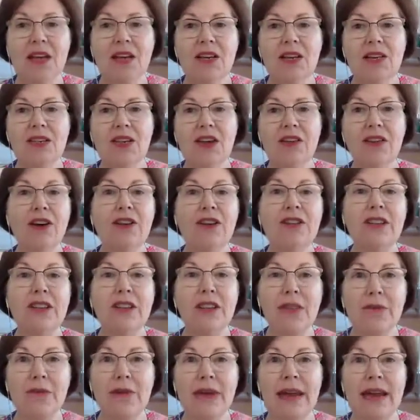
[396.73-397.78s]
So those are
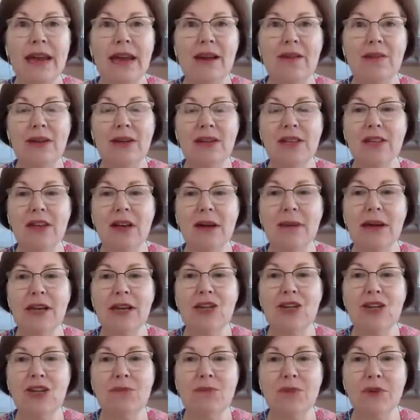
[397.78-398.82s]
three areas. So I
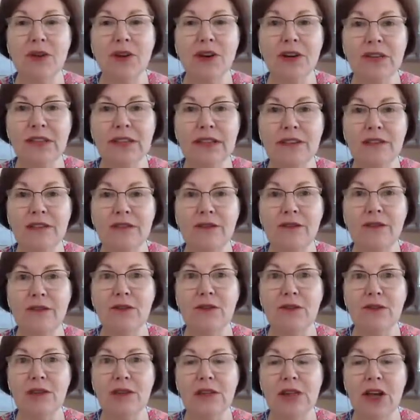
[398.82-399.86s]
mentioned processed
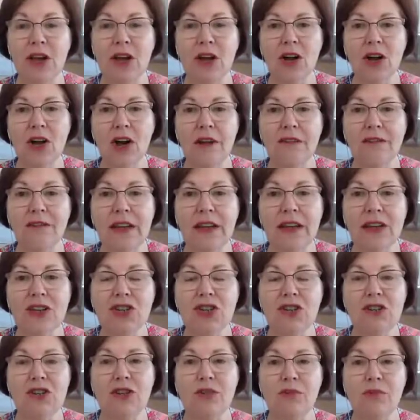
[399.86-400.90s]
foods,
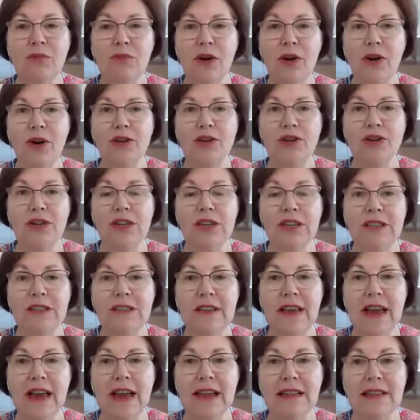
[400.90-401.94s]
conventional produce,
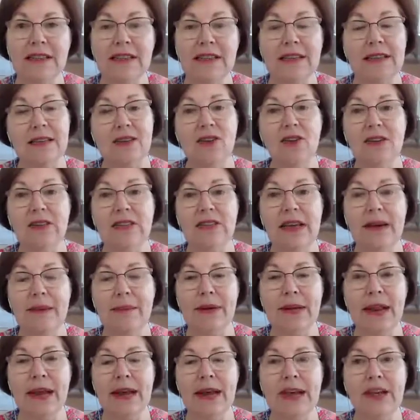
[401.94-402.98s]
and
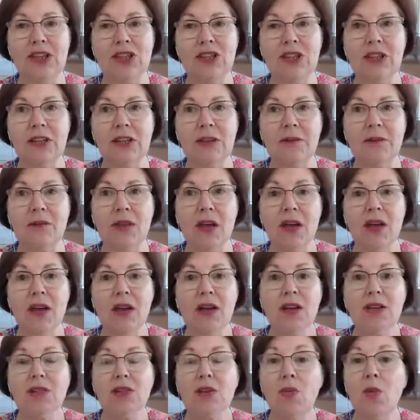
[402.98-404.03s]
contamination.
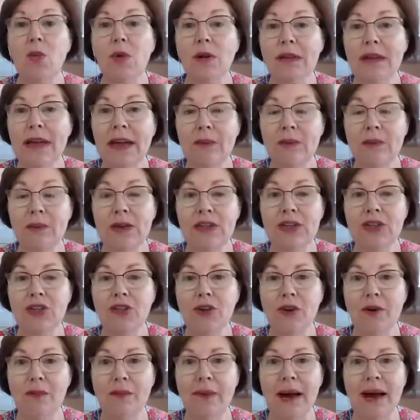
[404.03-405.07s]
So what can we
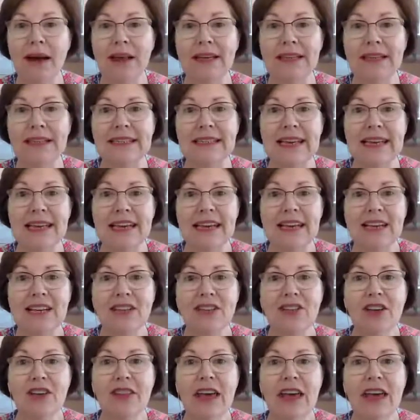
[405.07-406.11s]
do about it?
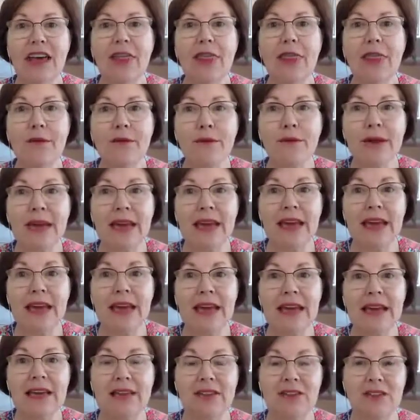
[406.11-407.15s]
So there are three
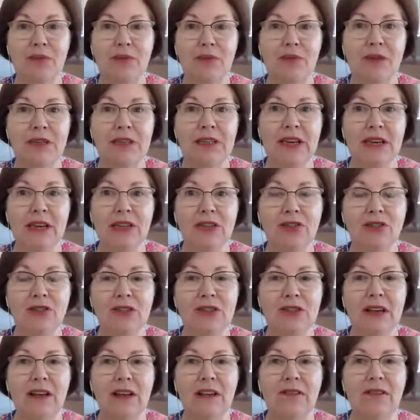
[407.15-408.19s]
keys to protect
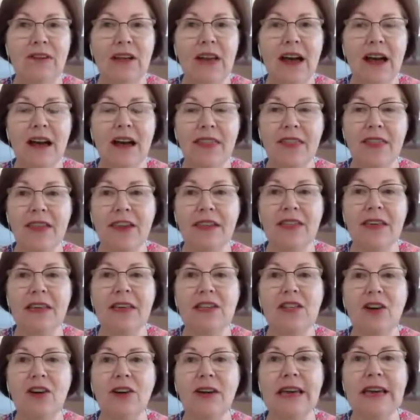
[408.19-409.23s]
yourself, and I think
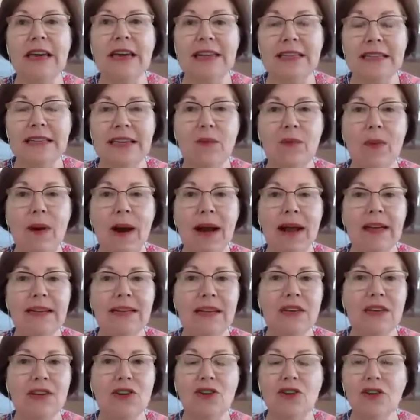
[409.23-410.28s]
these are easy ways,
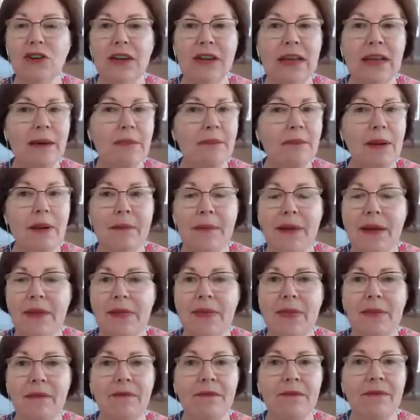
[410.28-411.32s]
and you can implement
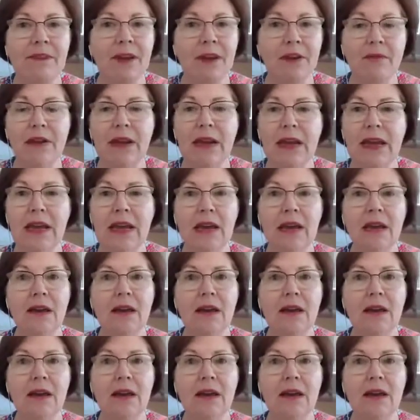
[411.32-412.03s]
them very